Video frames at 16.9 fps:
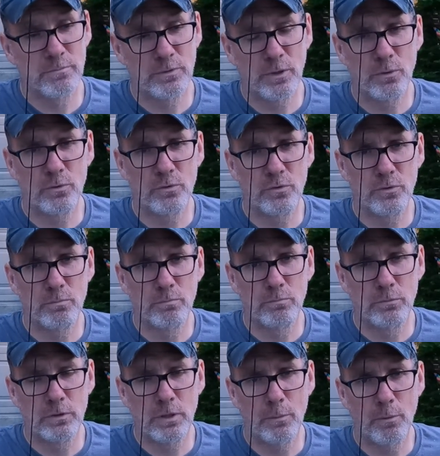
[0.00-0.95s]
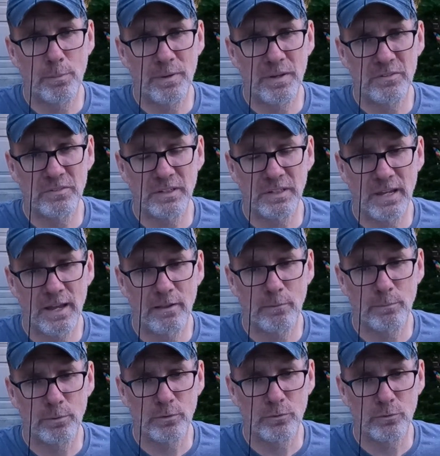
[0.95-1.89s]
those double piston
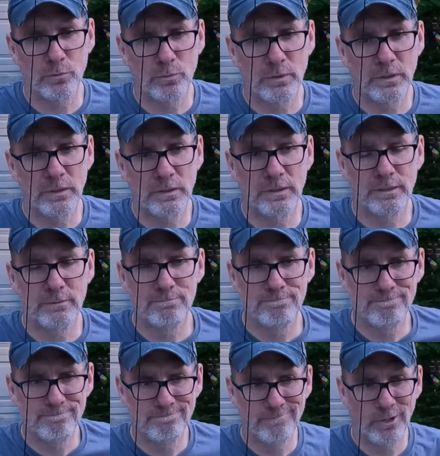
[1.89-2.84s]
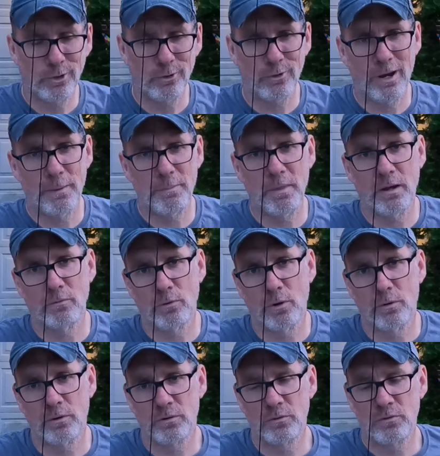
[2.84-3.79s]
calipers really grabbed that
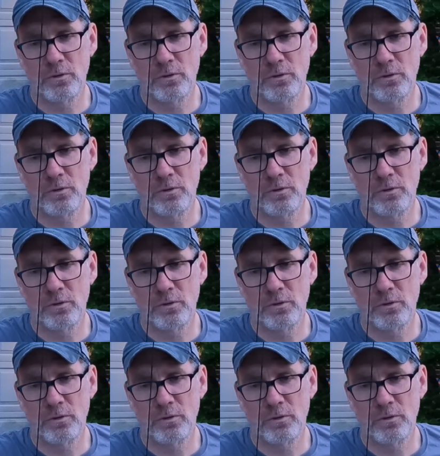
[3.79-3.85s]
rotor.